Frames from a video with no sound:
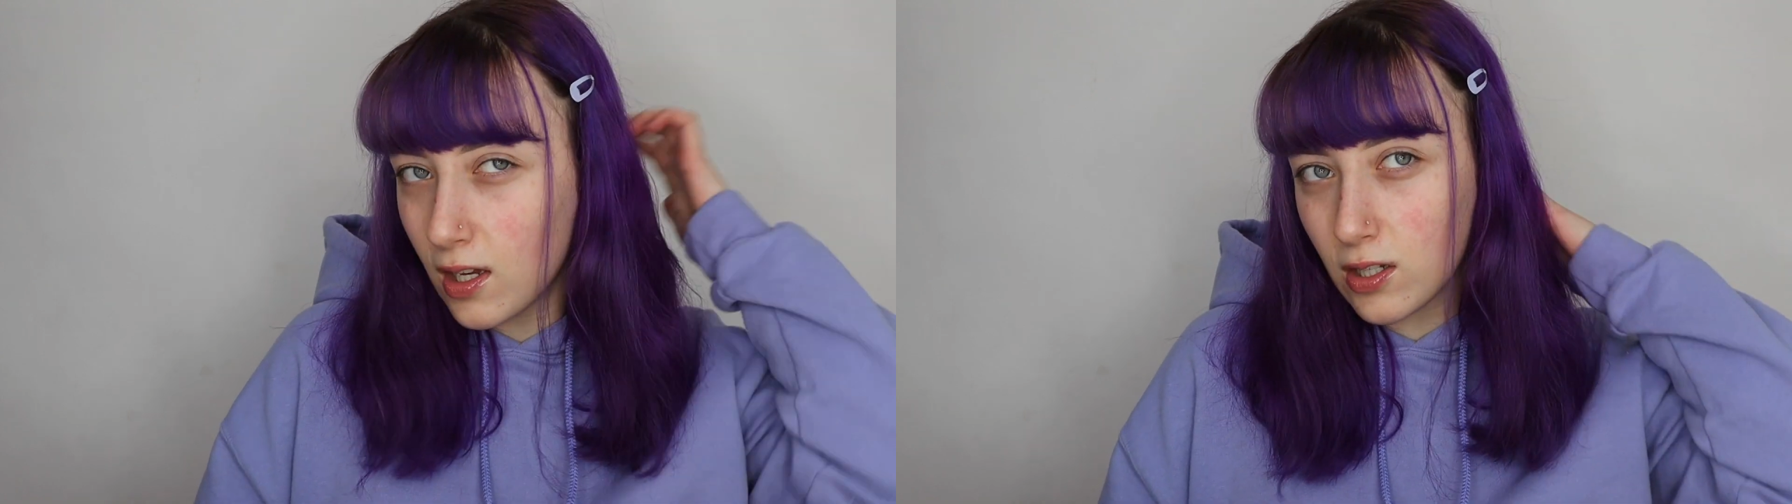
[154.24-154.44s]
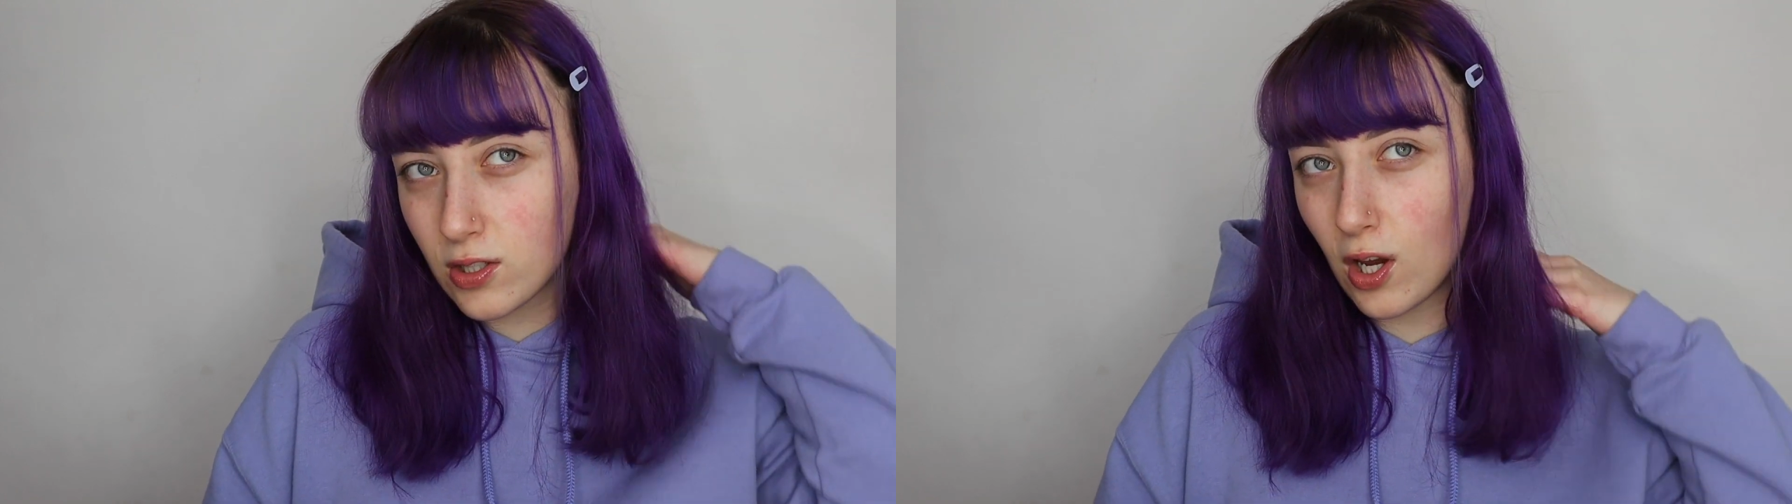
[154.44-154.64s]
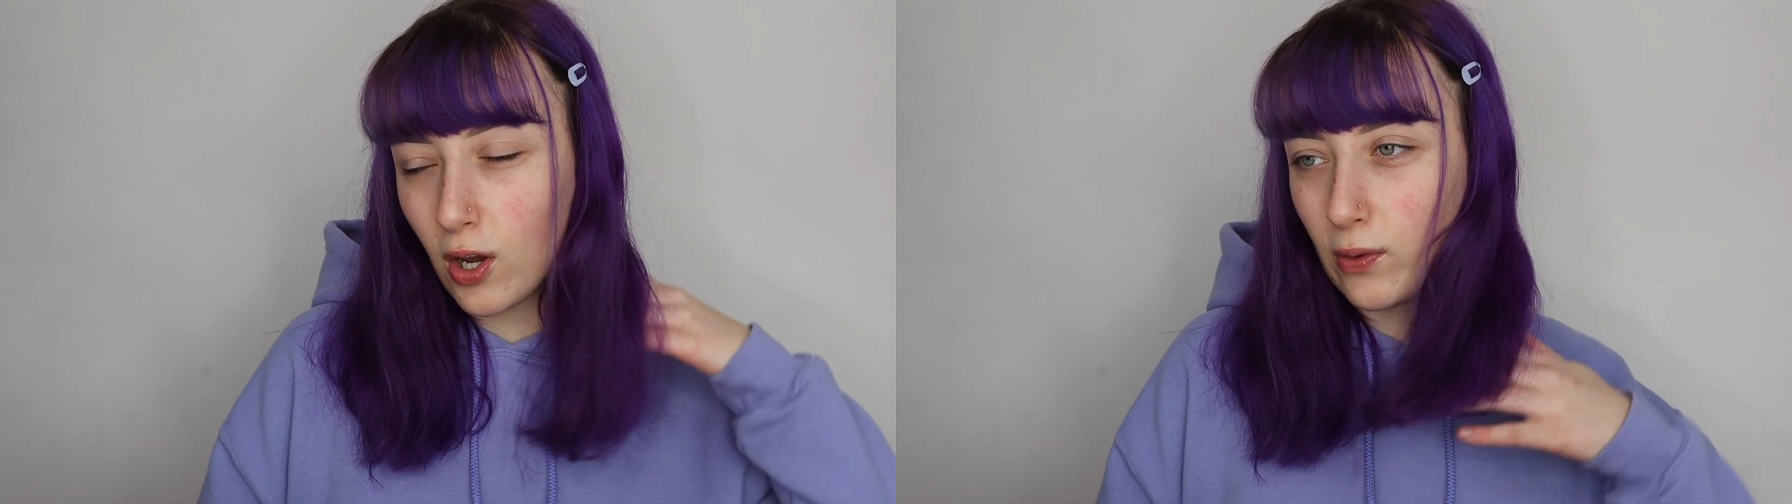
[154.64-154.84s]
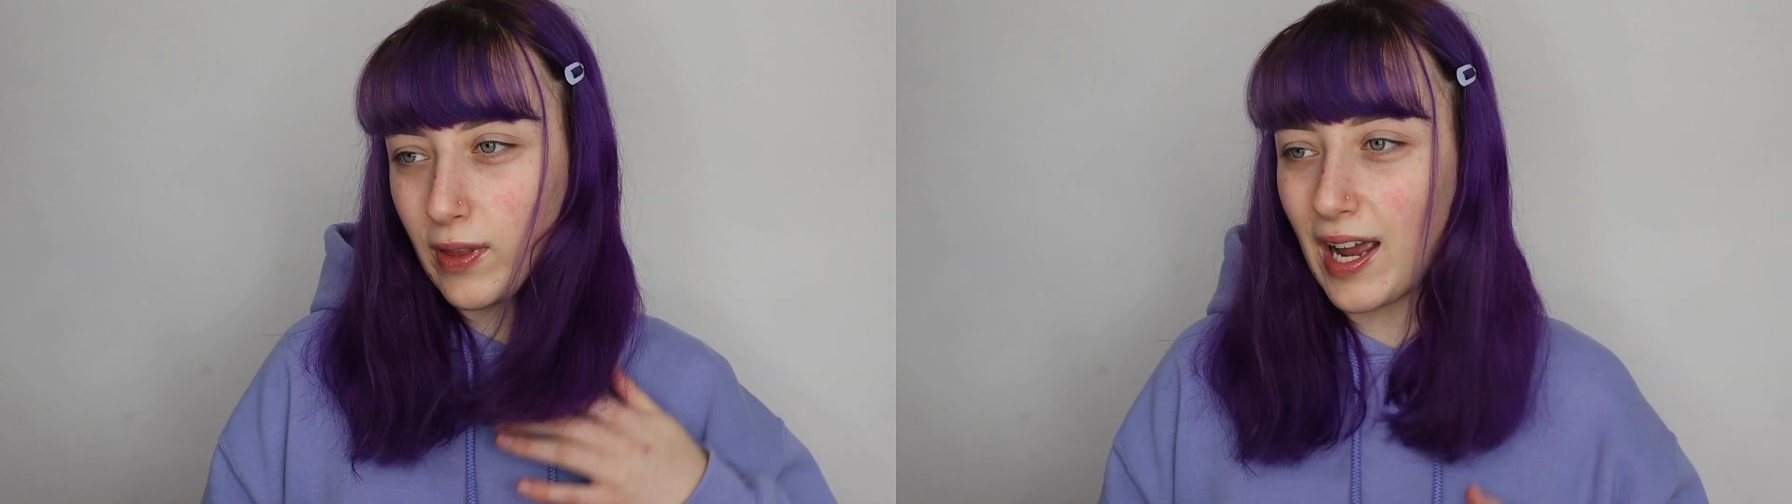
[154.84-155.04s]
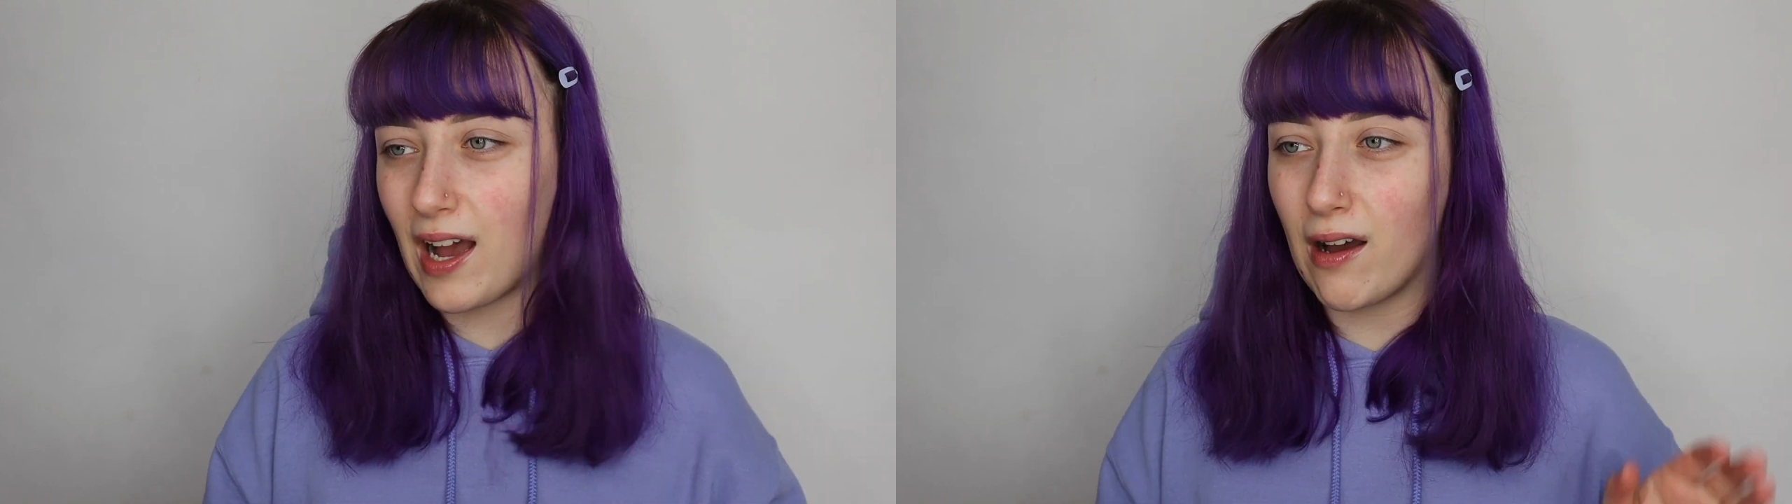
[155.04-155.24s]
So
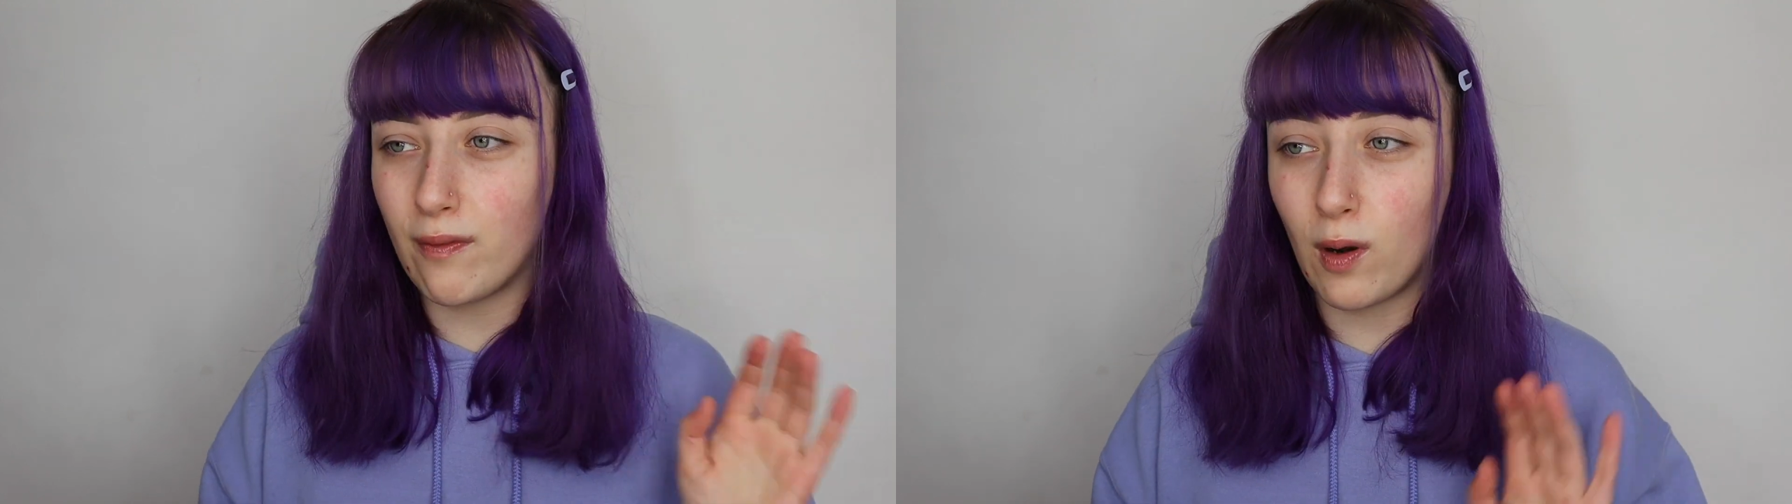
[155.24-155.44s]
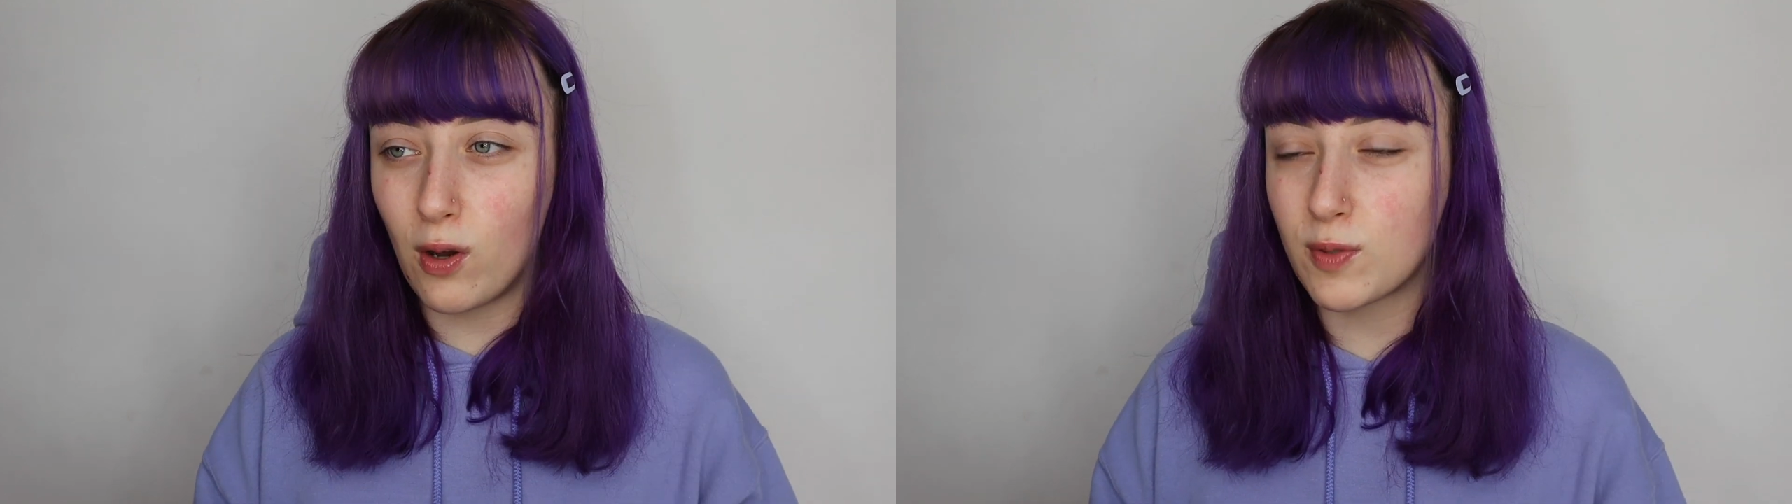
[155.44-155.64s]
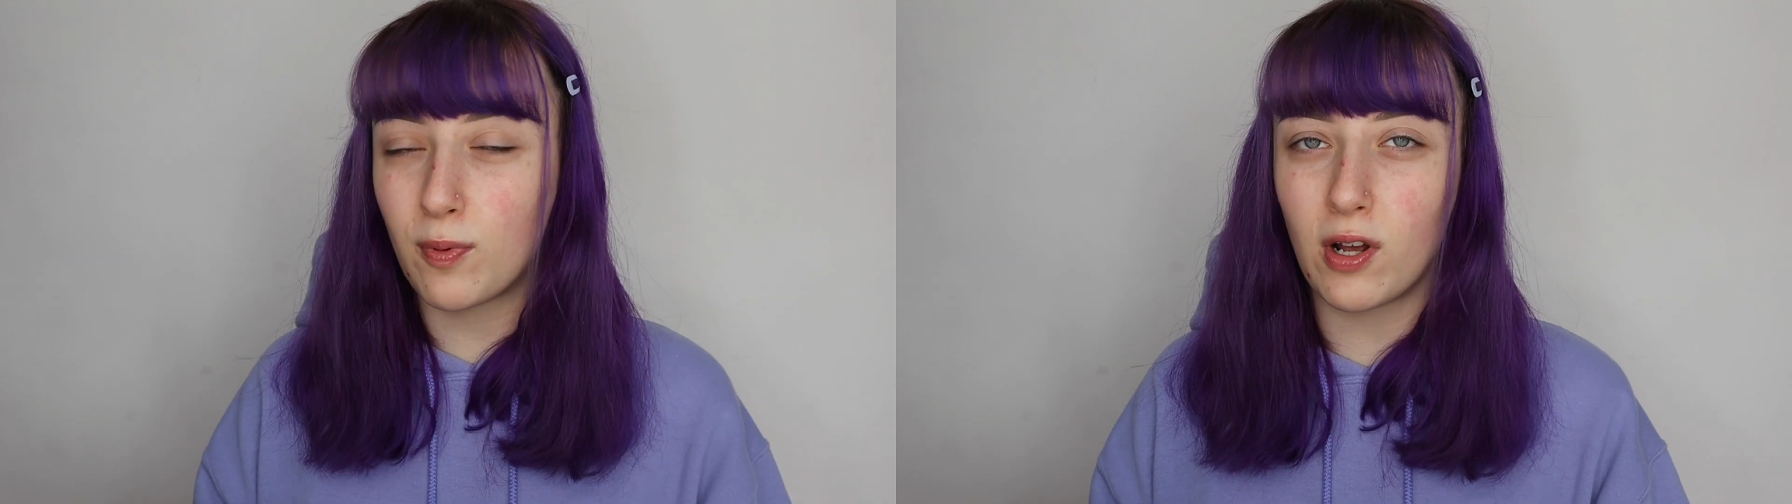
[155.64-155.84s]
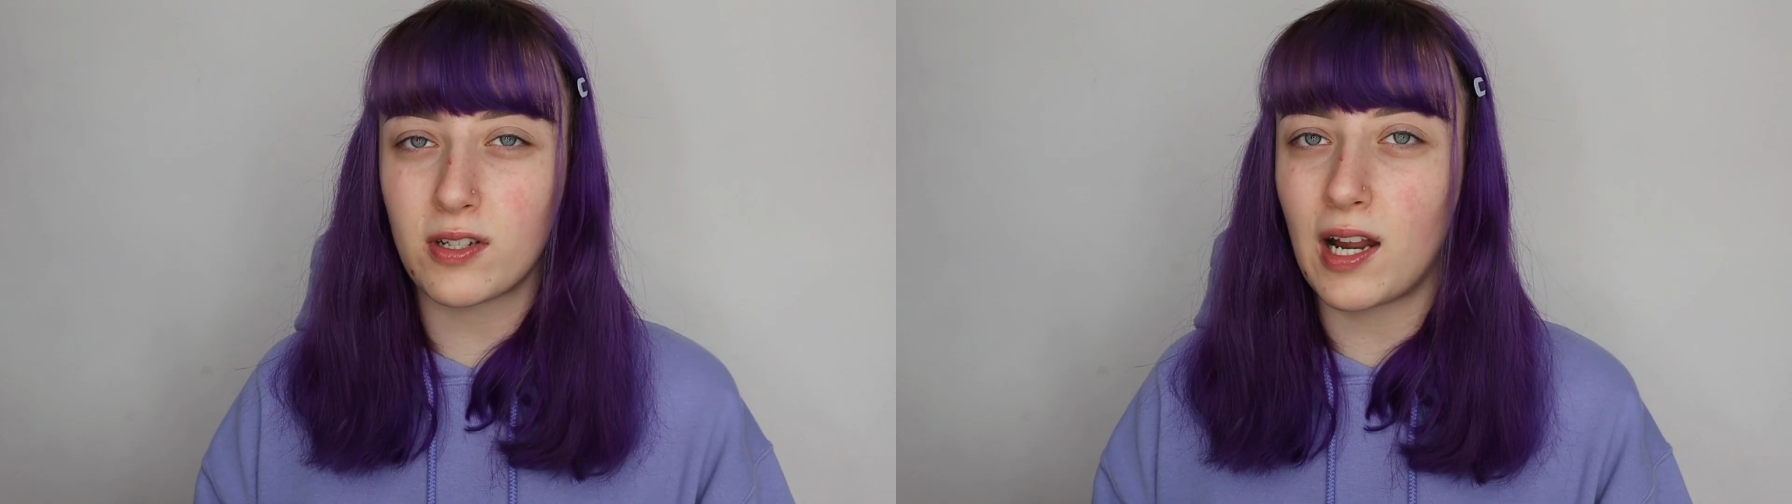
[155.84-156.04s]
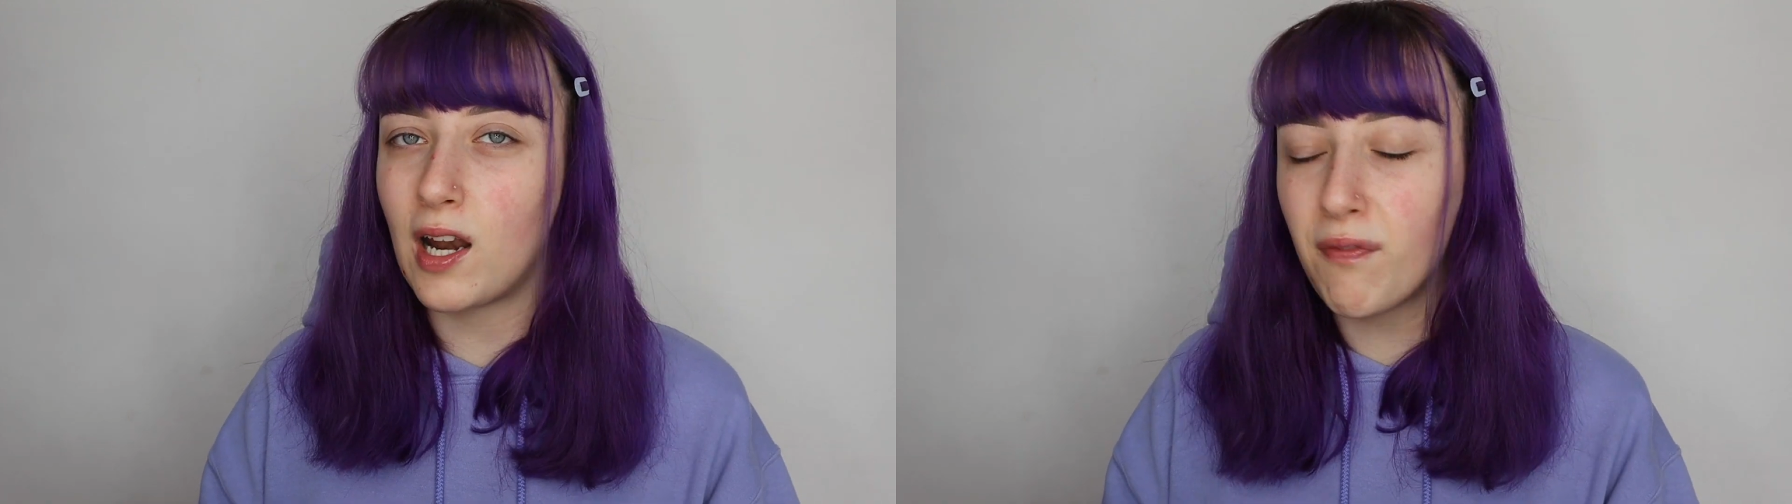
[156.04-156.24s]
they have loads of
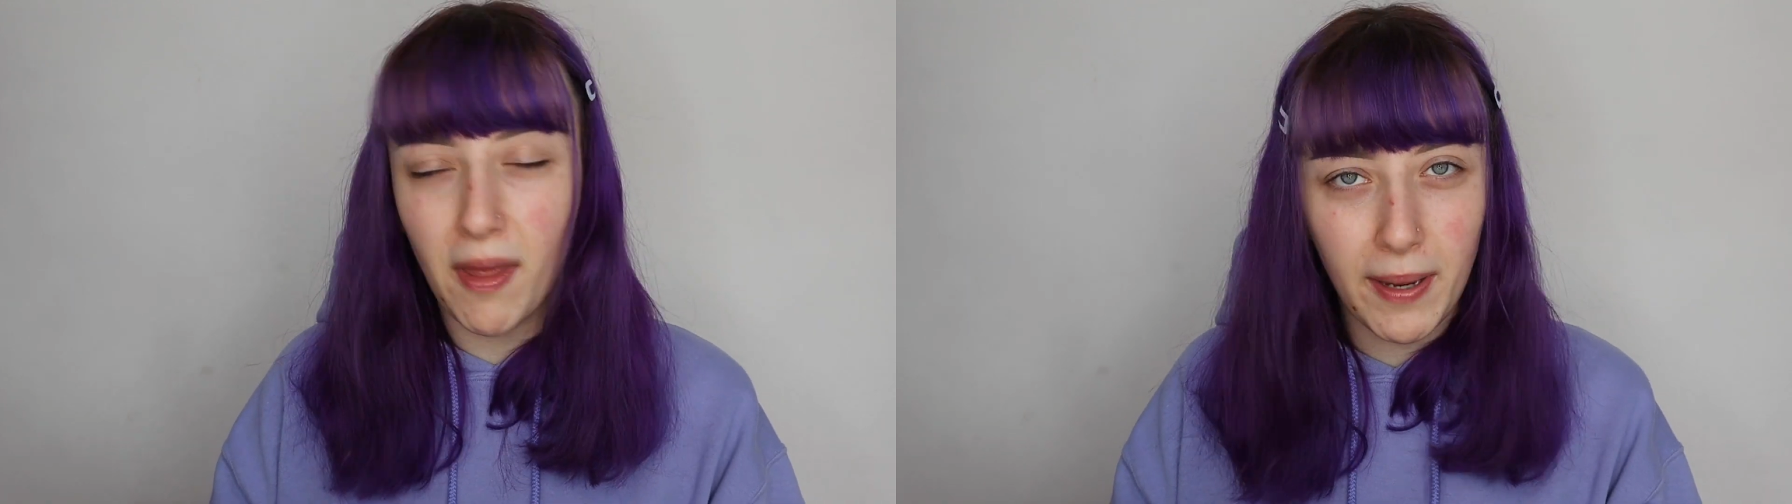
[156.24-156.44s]
products. I love their